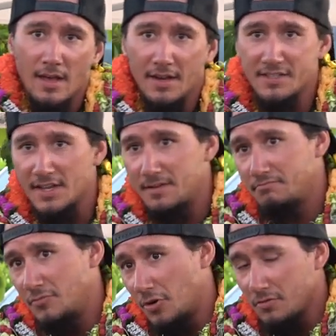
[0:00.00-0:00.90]
And I said,
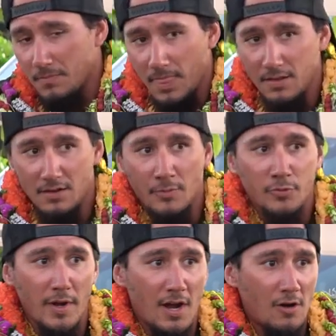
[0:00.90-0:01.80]
you know, come
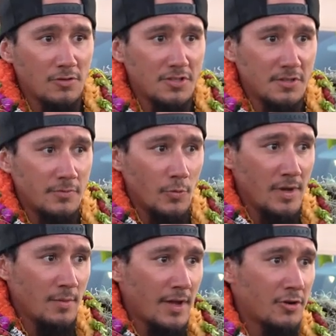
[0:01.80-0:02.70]
to my house, we'll
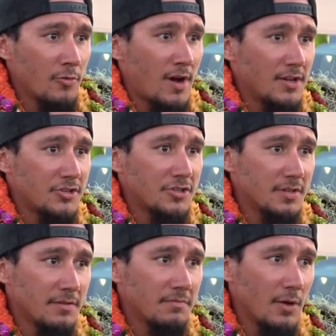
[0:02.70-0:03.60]
meet in my garage,
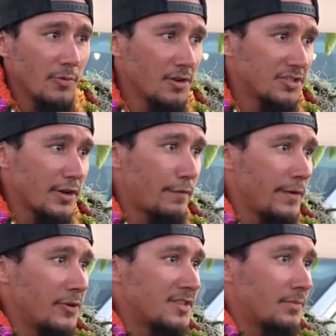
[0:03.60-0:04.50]
and we're going to start
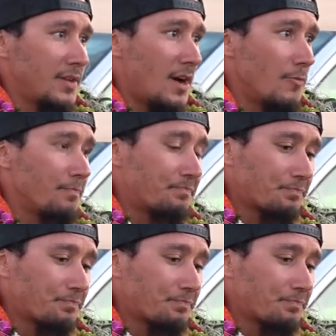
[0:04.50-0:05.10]
figuring something out.